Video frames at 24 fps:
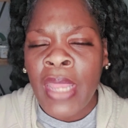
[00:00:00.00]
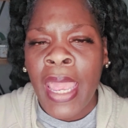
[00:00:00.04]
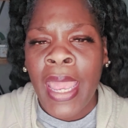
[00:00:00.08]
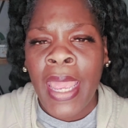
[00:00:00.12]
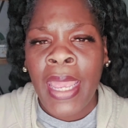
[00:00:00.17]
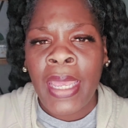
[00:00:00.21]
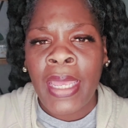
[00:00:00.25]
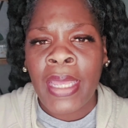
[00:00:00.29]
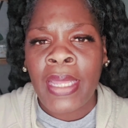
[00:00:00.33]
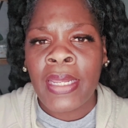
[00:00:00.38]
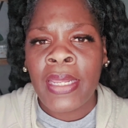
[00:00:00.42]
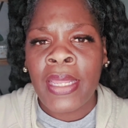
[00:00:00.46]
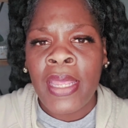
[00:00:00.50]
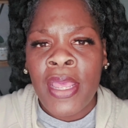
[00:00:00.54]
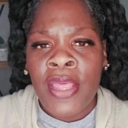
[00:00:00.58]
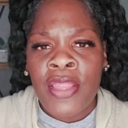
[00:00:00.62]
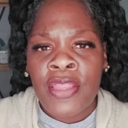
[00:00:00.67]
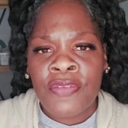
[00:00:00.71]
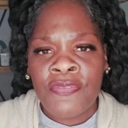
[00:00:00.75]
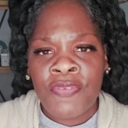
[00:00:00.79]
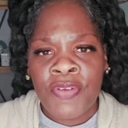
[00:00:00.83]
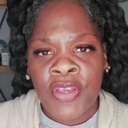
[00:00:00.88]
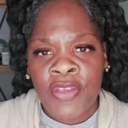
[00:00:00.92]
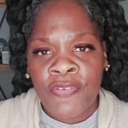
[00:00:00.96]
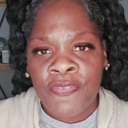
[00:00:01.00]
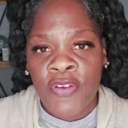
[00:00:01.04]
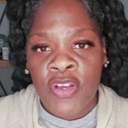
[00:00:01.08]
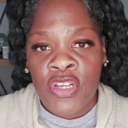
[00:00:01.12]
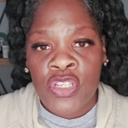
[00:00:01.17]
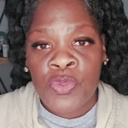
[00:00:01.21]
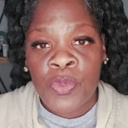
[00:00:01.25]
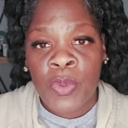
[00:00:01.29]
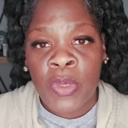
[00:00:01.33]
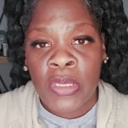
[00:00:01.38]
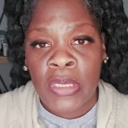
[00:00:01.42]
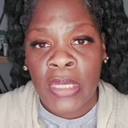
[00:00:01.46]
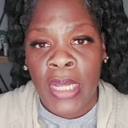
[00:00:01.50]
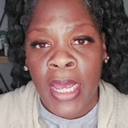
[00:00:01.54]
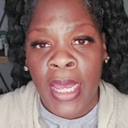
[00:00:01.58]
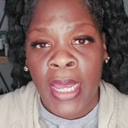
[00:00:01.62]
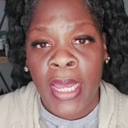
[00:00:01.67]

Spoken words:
And the very first one that